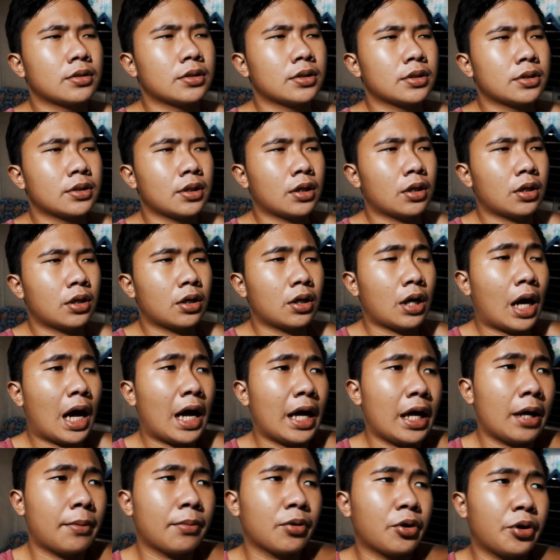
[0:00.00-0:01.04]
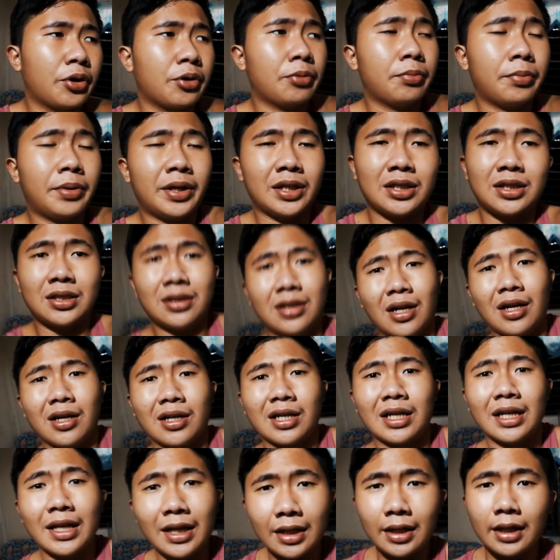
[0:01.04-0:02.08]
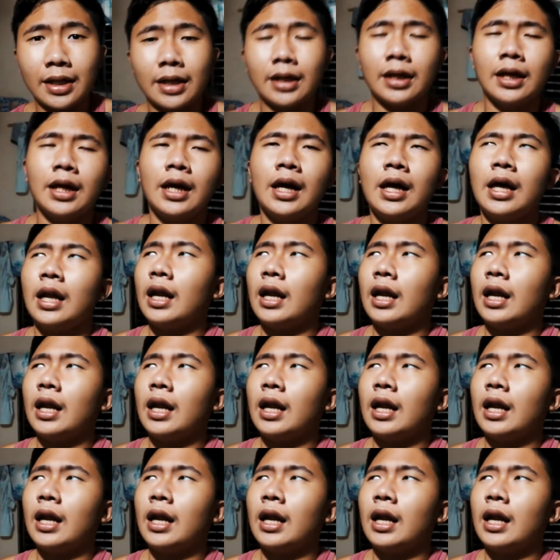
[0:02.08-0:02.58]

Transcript: So I am going to be start cleaning